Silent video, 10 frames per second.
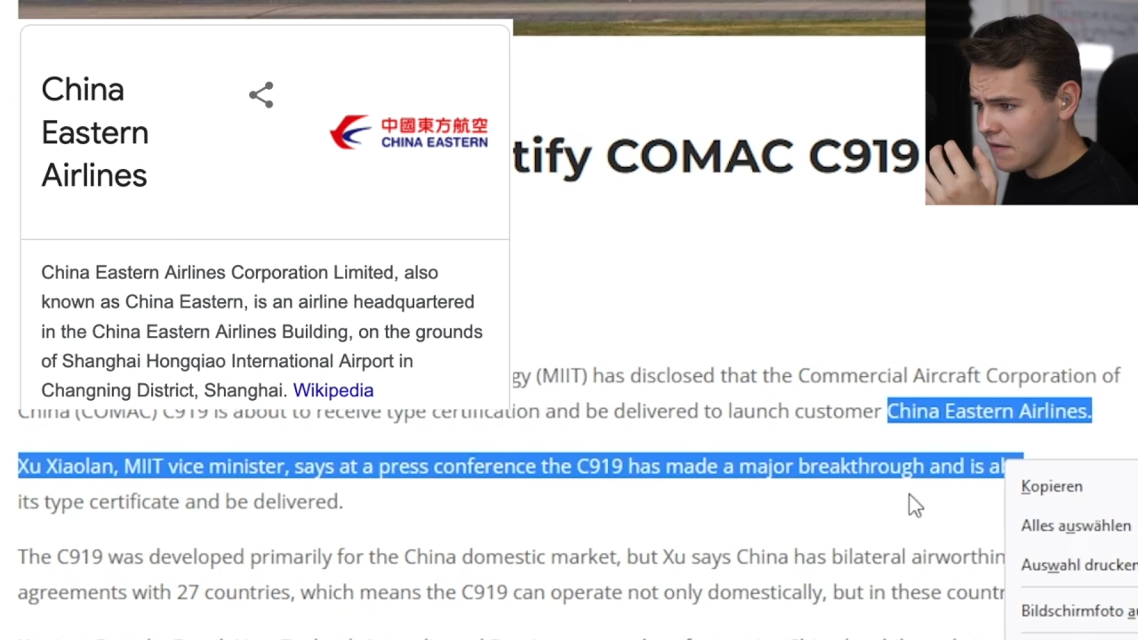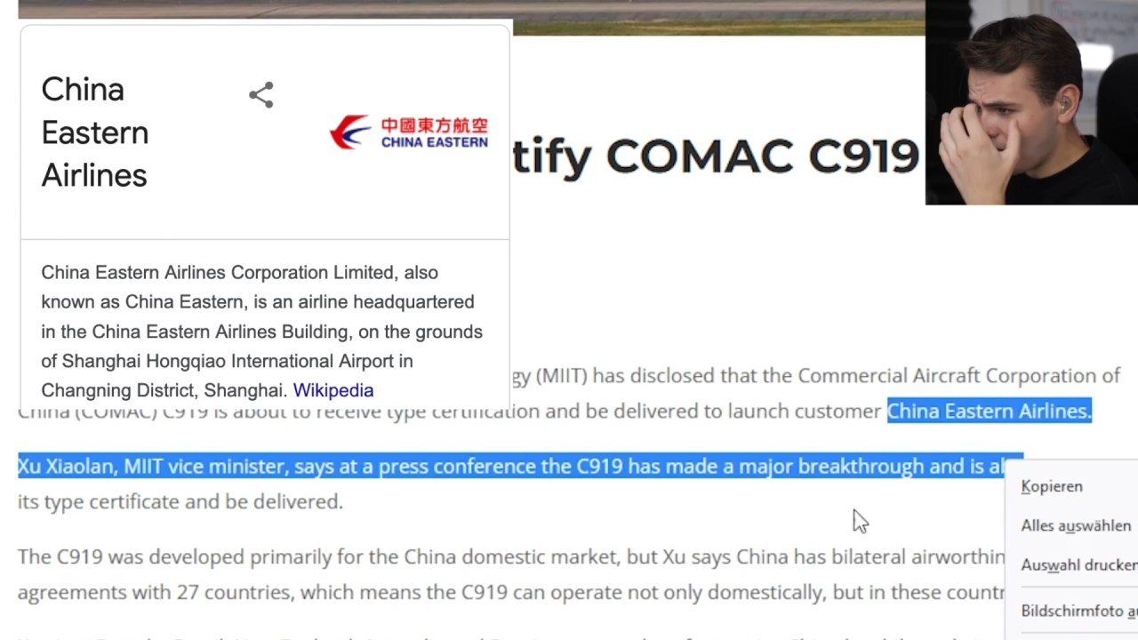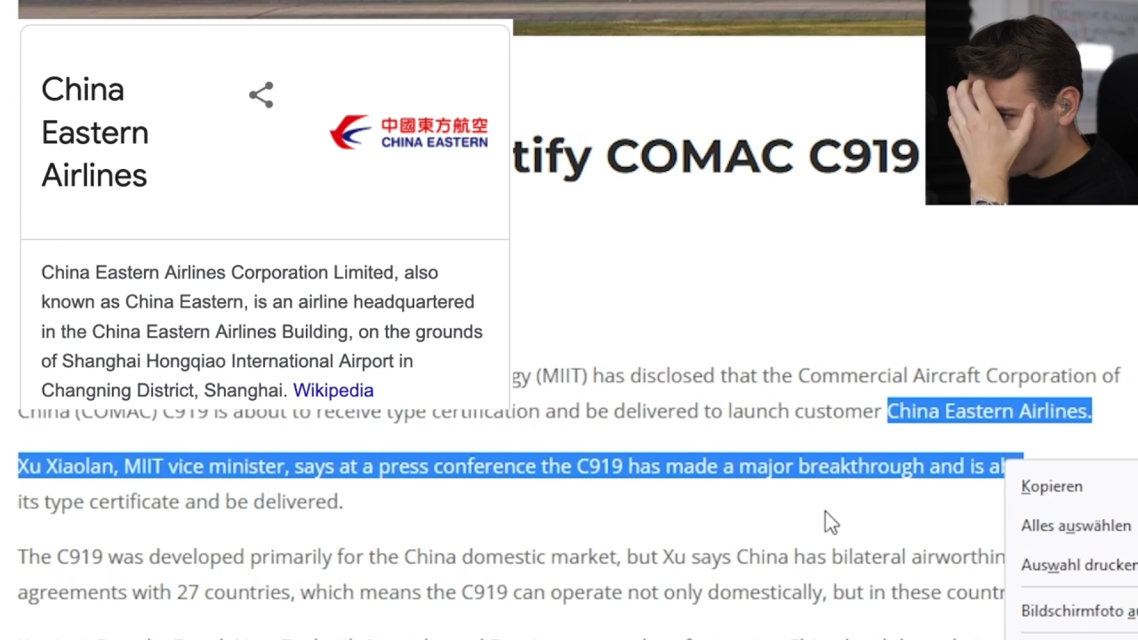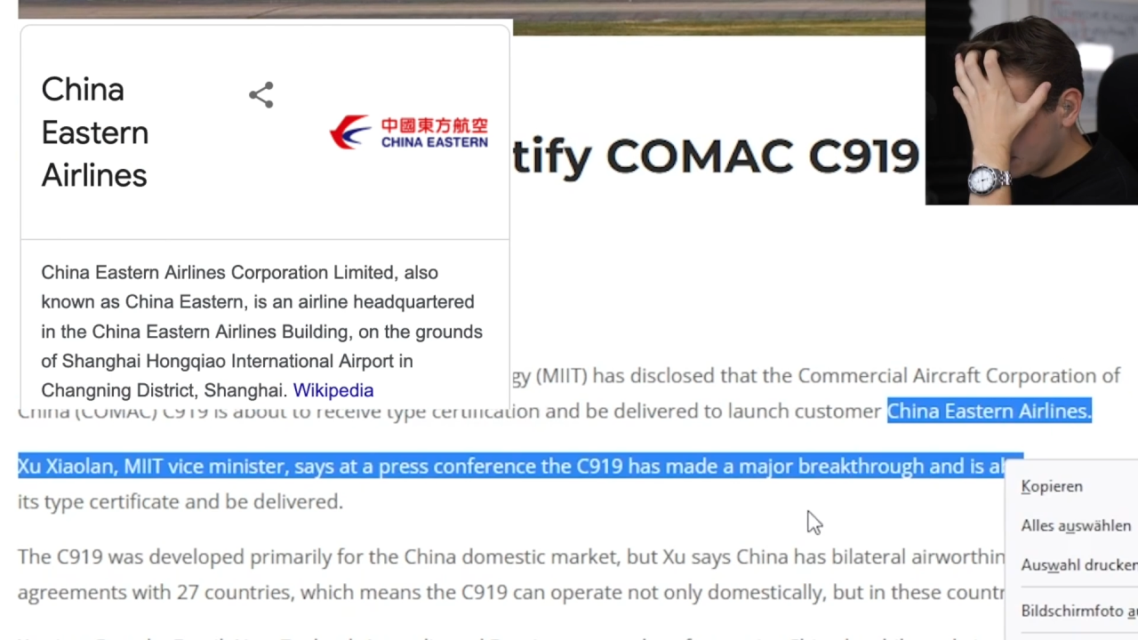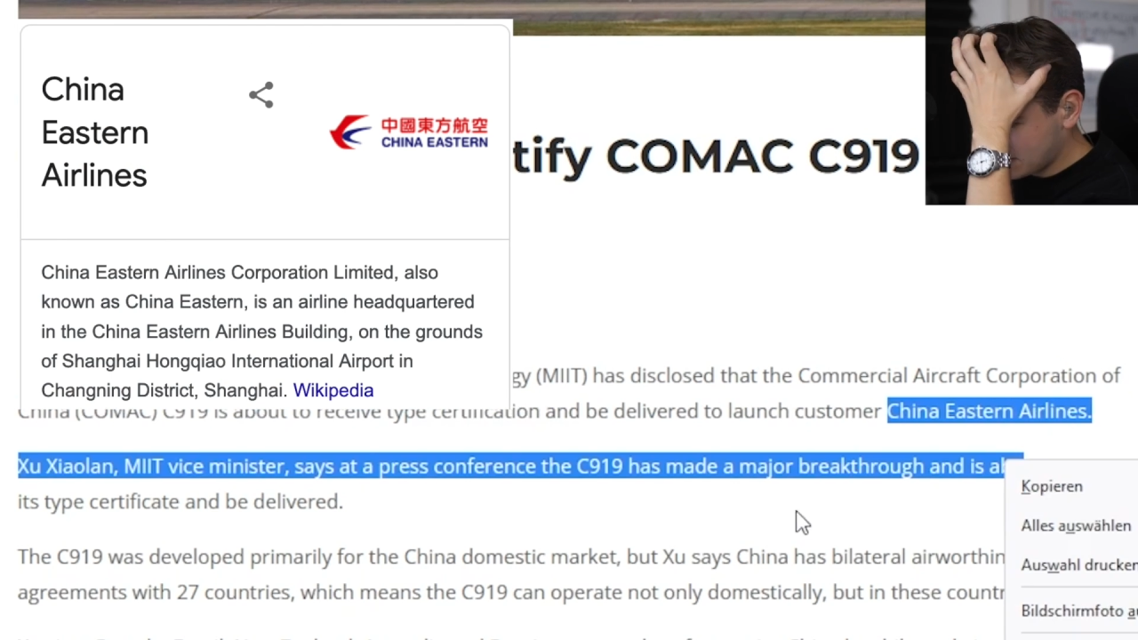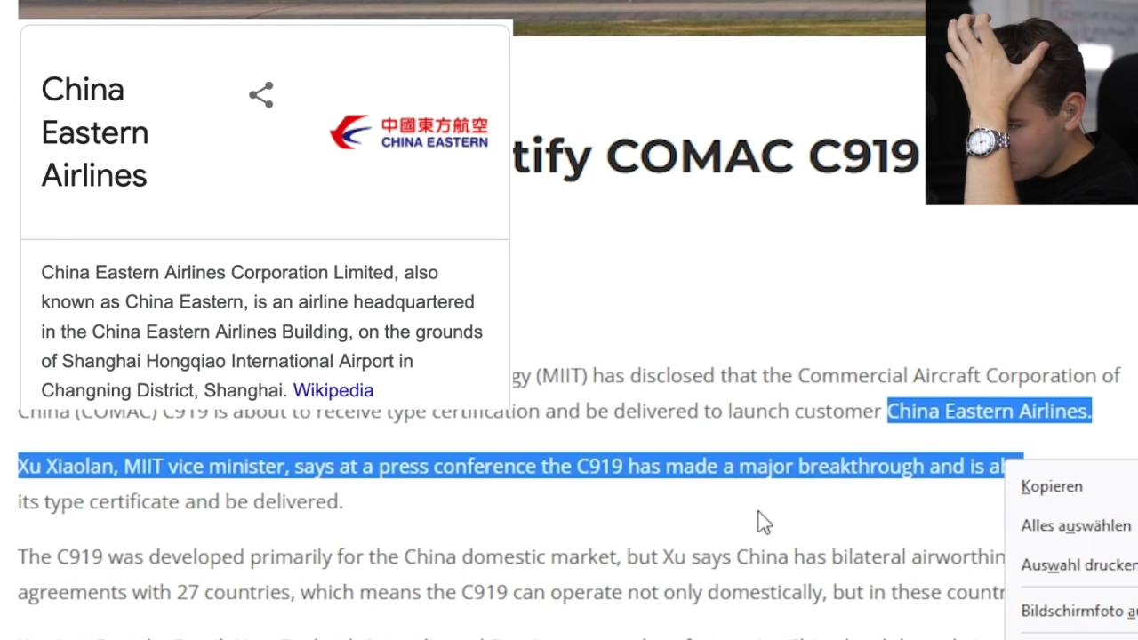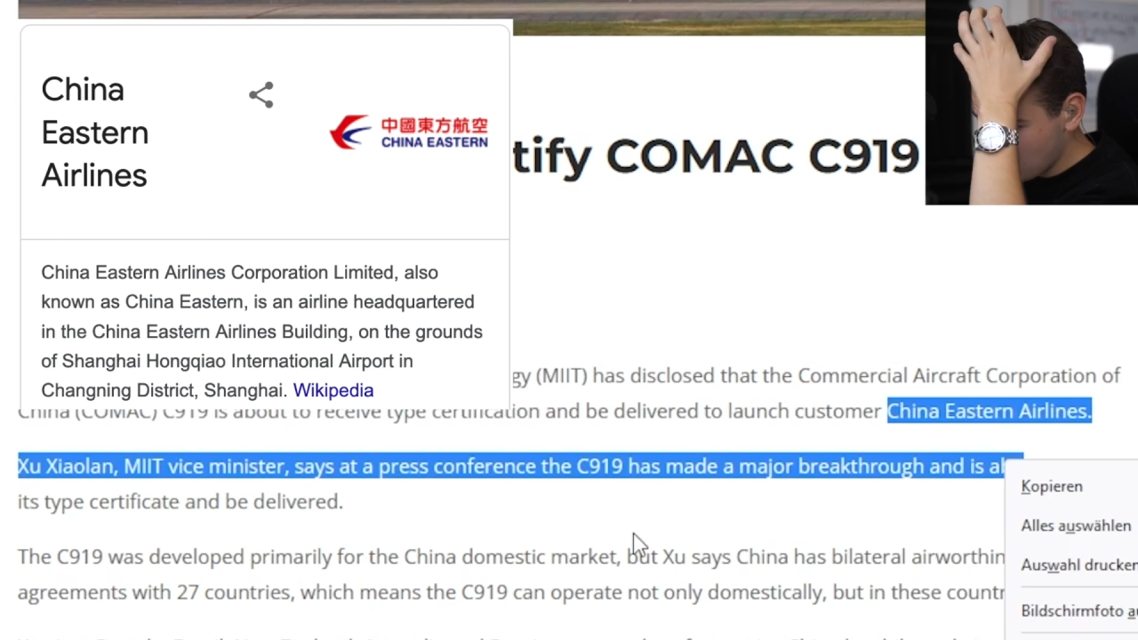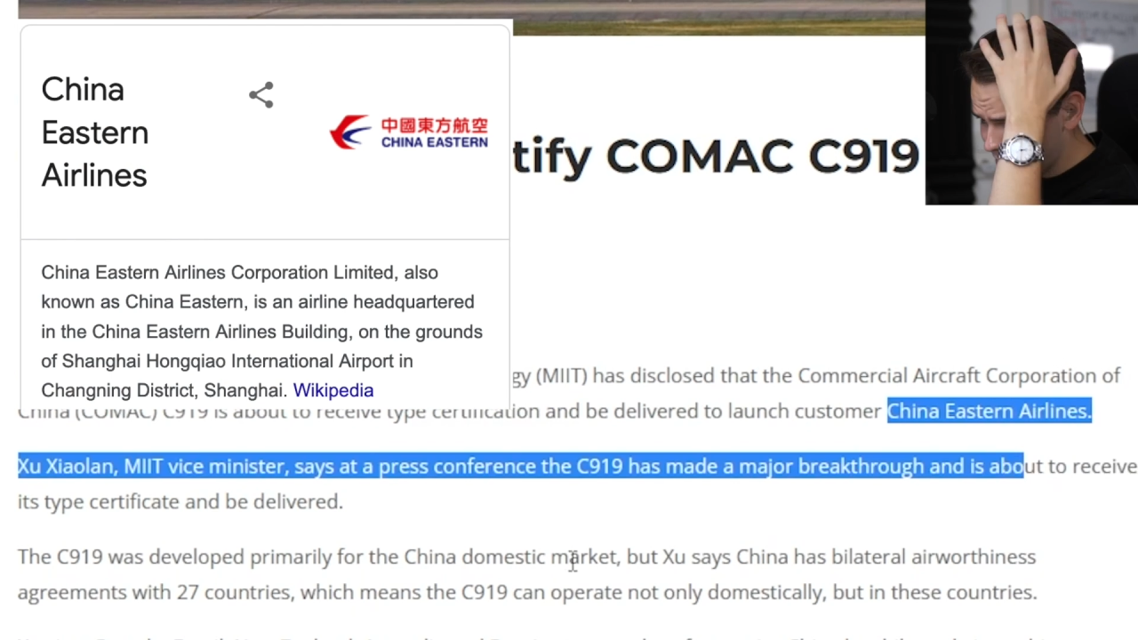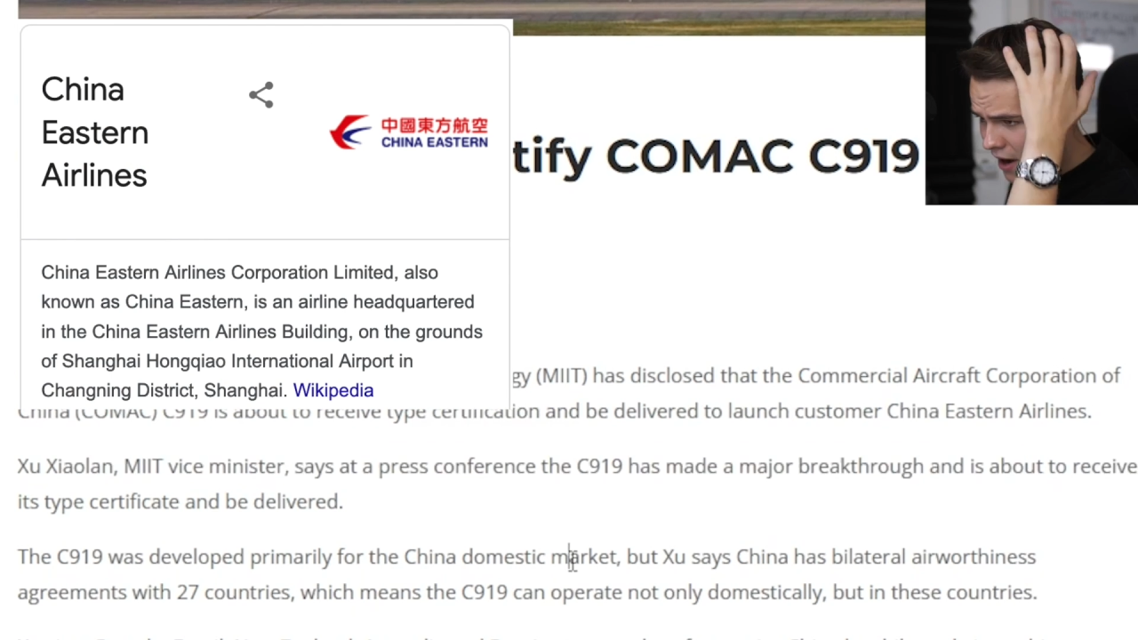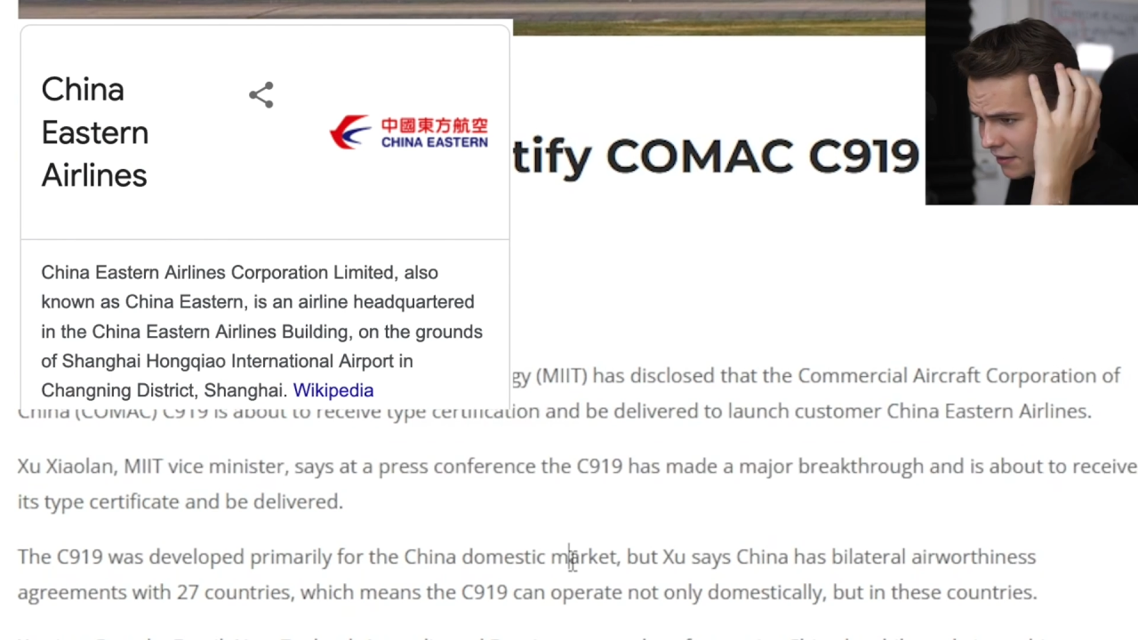very
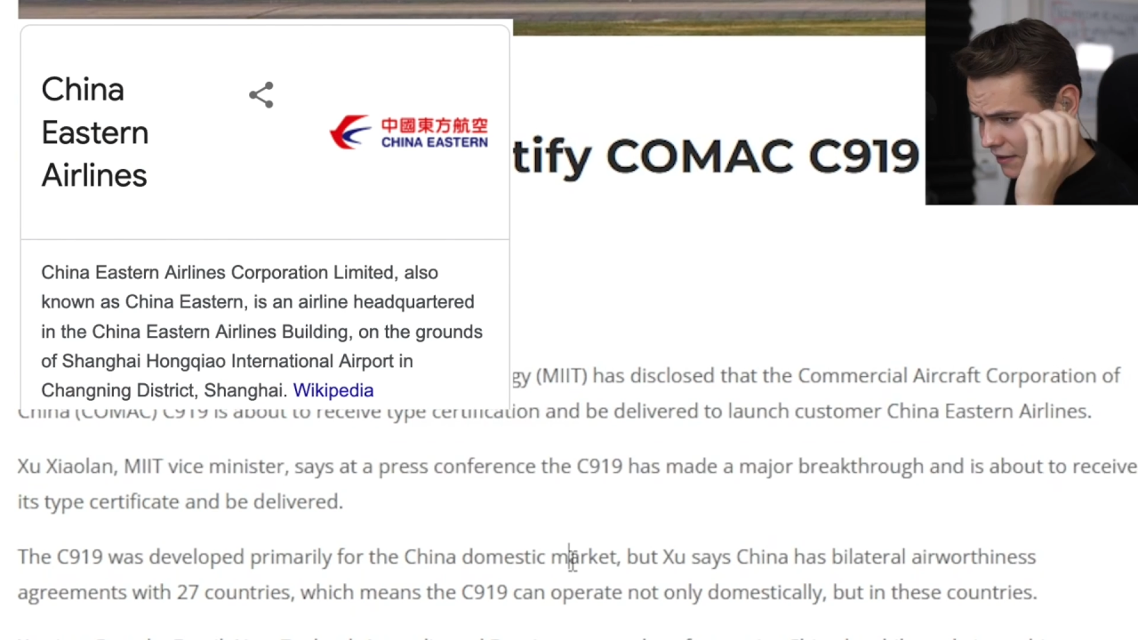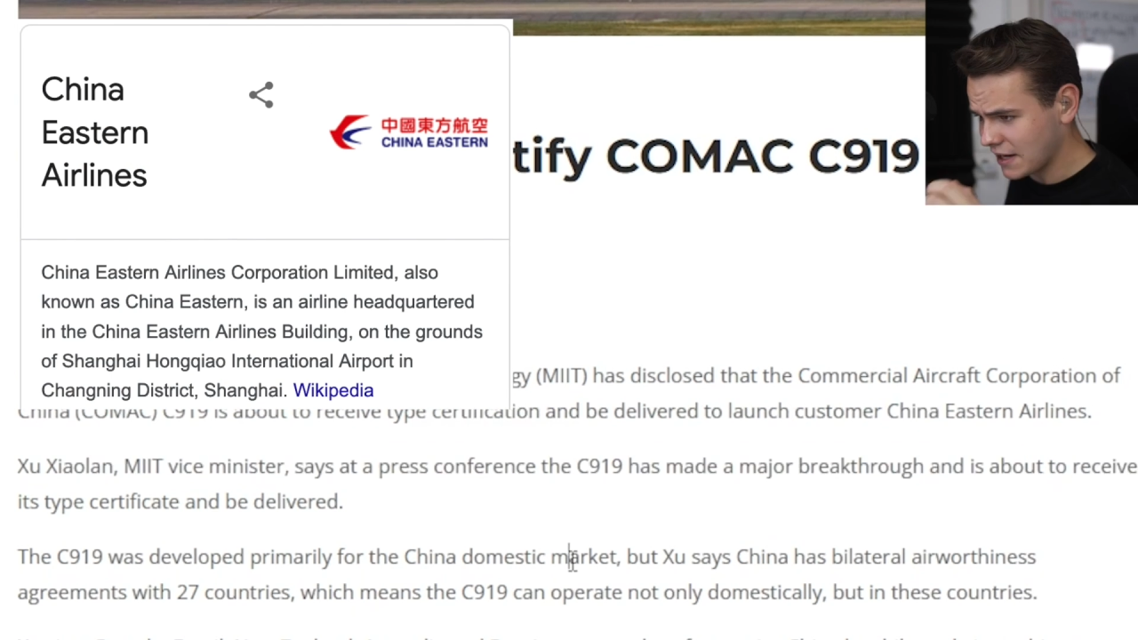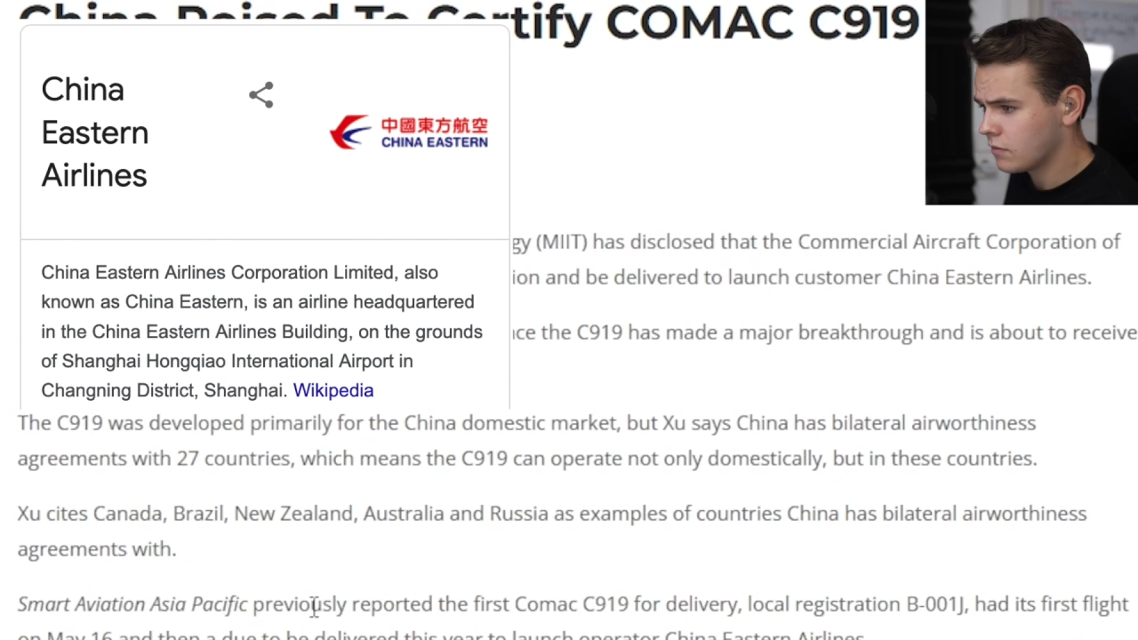soon, apparently.